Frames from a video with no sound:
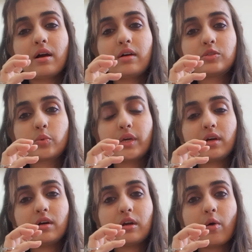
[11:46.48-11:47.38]
doing a
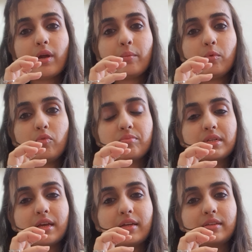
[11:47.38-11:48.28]
clawing movement
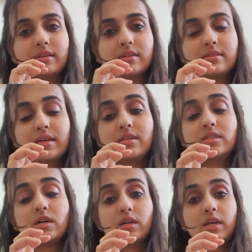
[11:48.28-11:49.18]
like this in
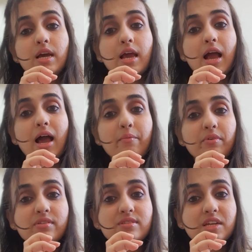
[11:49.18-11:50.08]
turn I'm
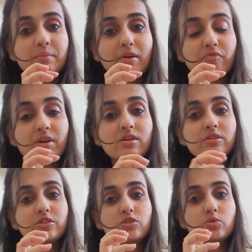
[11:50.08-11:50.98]
resisting my
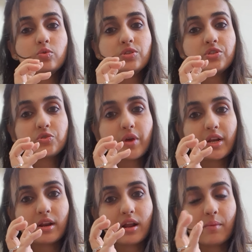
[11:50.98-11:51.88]
fingers to
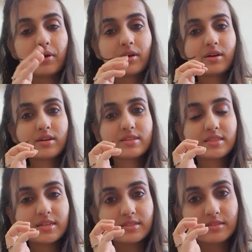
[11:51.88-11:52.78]
straighten up
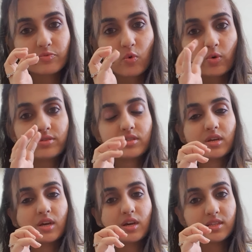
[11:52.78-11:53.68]
this force
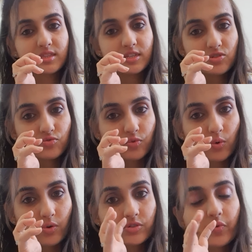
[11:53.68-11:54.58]
this
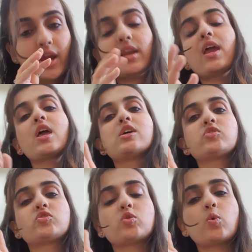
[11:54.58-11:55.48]
force right
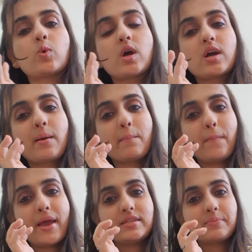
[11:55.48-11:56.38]
so
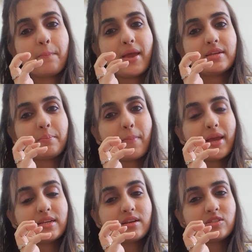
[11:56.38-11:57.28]
bend bend
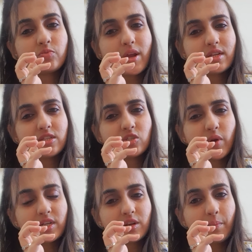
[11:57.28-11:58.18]
bend straighten
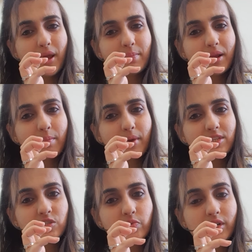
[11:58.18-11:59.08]
straighten bend bend bend
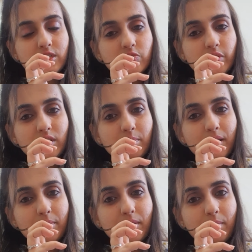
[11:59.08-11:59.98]
straighten straighten
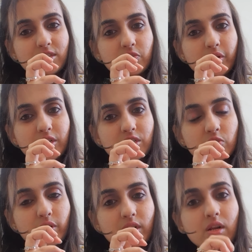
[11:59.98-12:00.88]
bend bend bend straighten
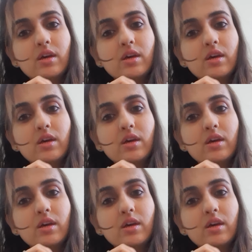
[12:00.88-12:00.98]
straighten